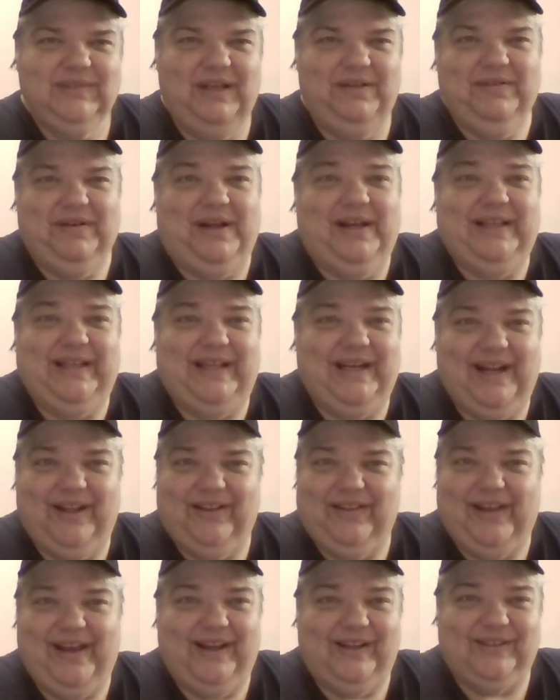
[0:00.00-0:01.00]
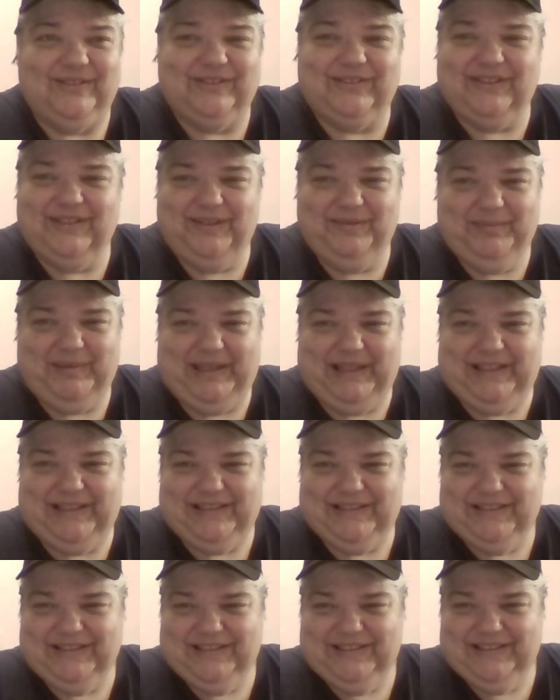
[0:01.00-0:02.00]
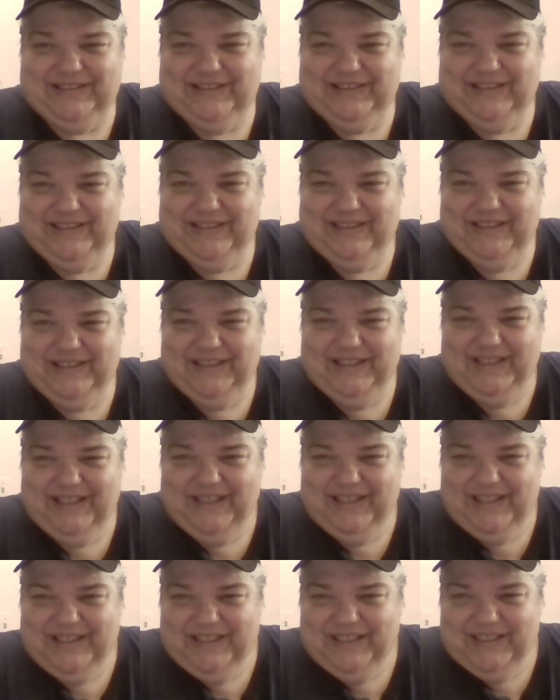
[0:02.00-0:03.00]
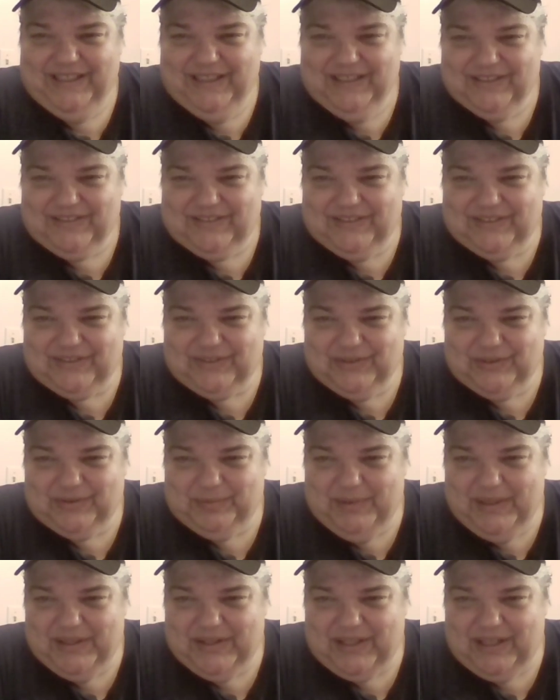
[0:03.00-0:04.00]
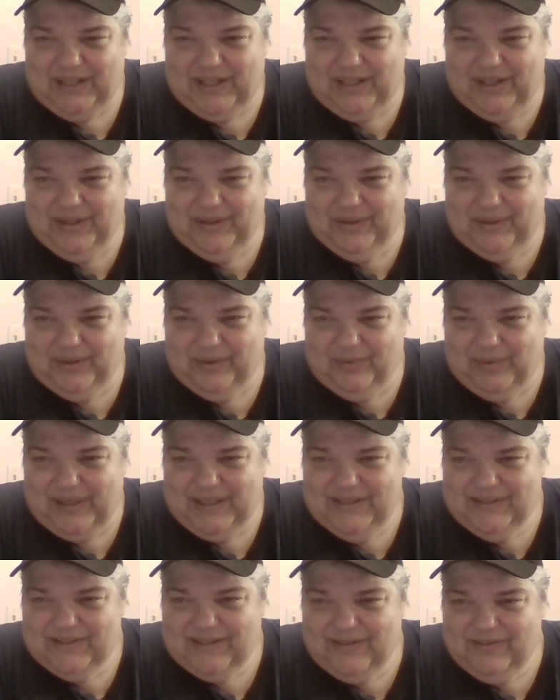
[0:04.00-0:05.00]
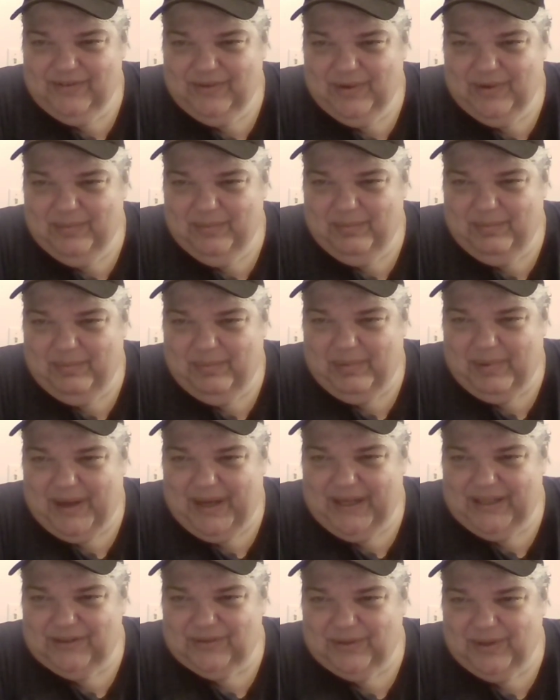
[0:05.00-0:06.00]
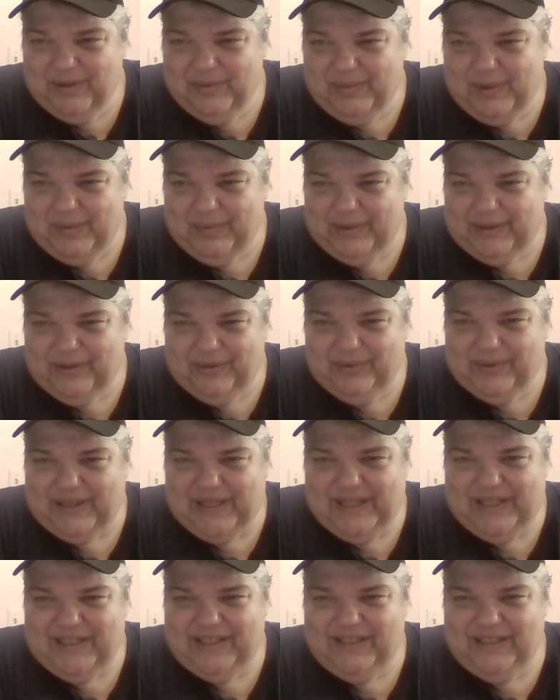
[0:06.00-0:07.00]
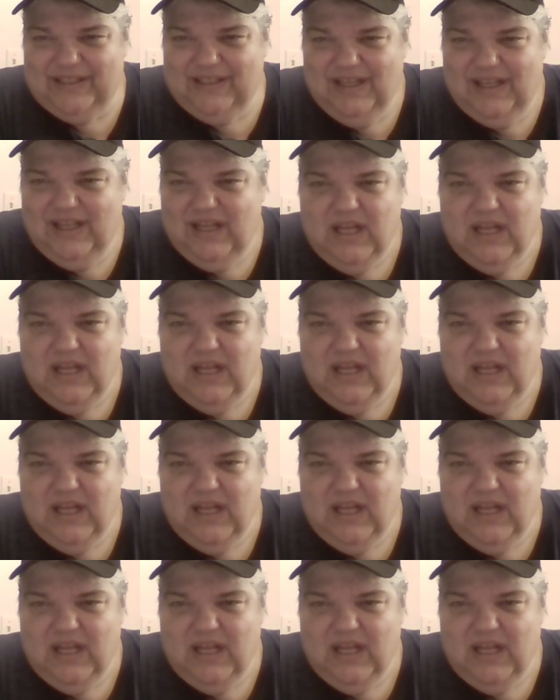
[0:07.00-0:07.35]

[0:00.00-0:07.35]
I get out of the house. I mean, Crystal Smith, hello. Why is everyone buying toilet paper? I don't get it.